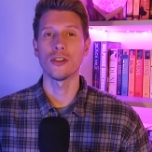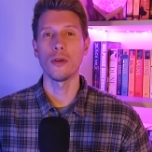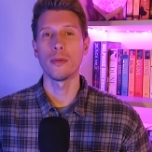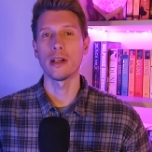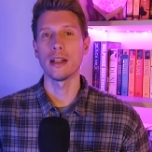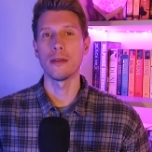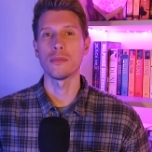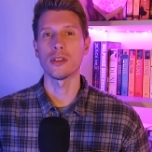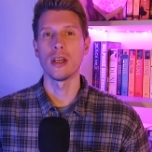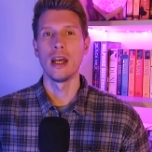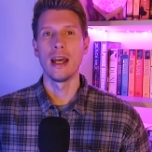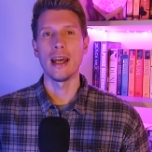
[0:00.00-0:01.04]
a sober
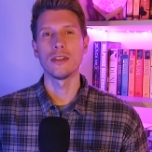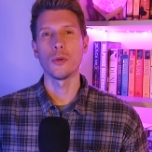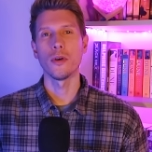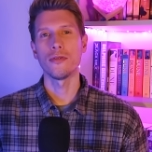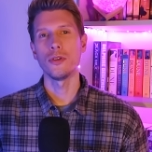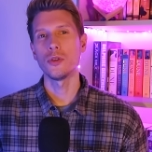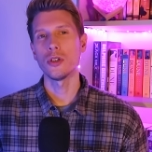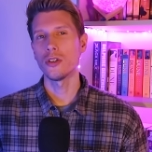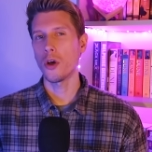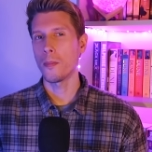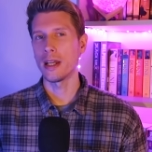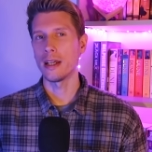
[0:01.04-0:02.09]
glimpse into a future
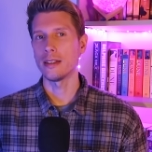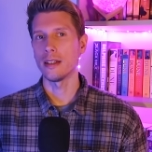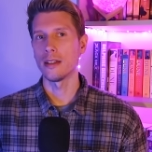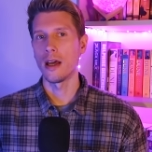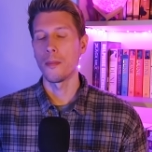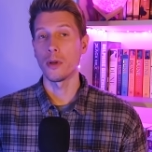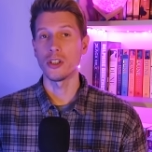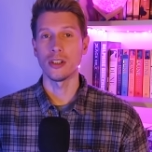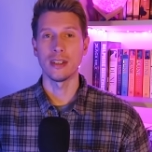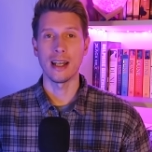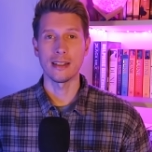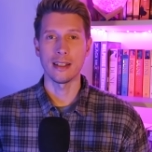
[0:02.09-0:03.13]
dominated by
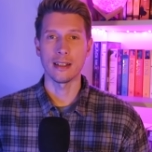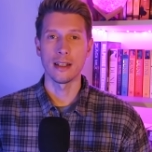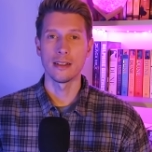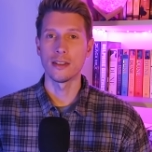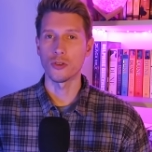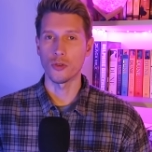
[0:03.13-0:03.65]
genetic